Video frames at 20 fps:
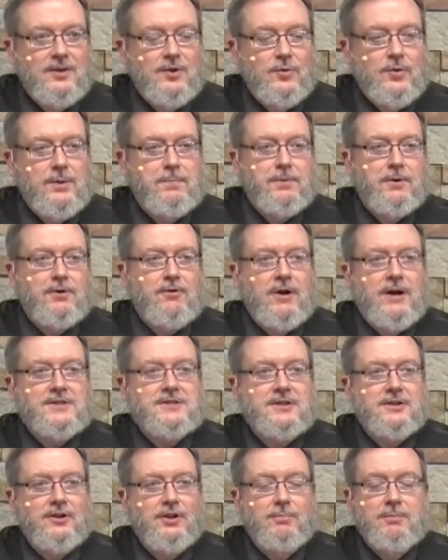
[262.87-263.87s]
We progress
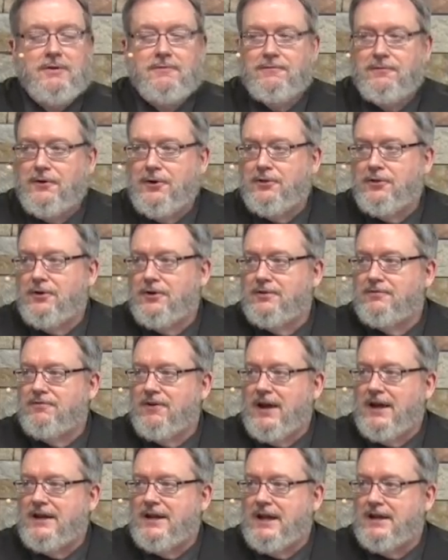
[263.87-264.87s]
a little bit further and
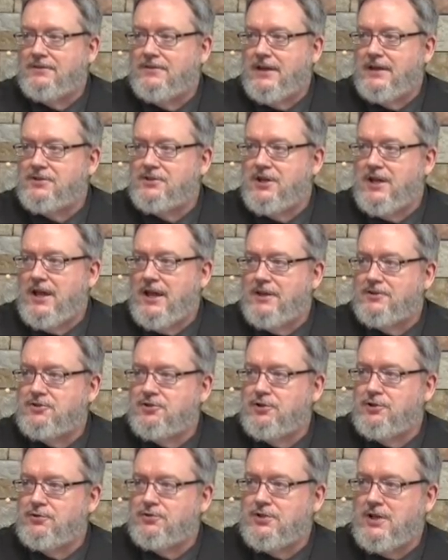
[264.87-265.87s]
find out that she has
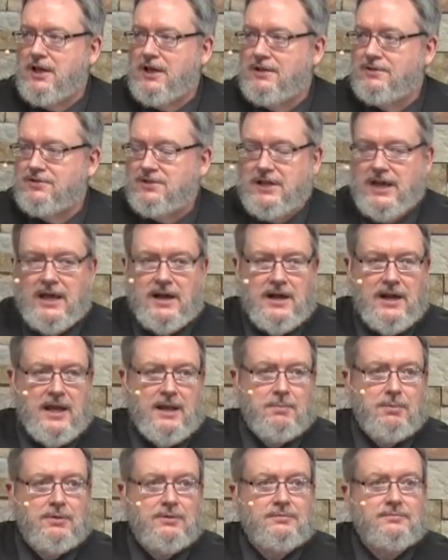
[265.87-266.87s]
two sons, Cain and
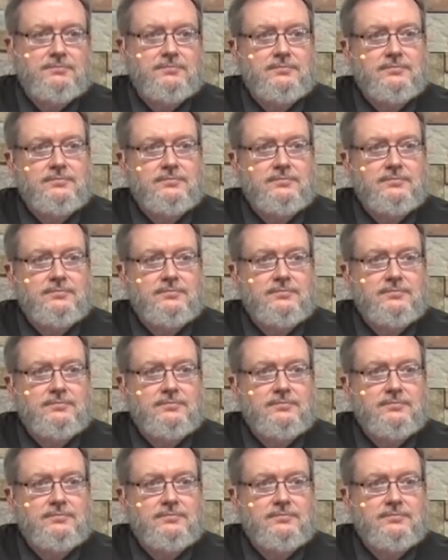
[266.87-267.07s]
Abel.